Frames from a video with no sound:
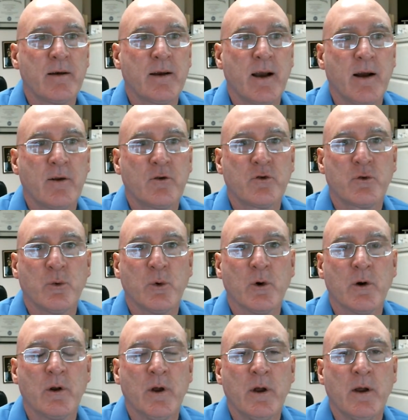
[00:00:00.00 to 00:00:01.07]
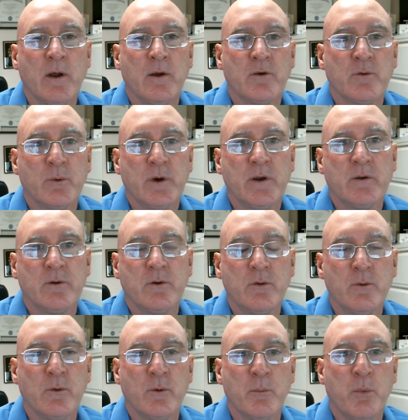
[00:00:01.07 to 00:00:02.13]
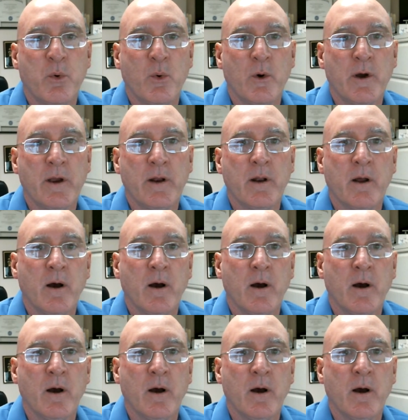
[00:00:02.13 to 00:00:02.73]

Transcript: Kind of short, sweet, and to the point.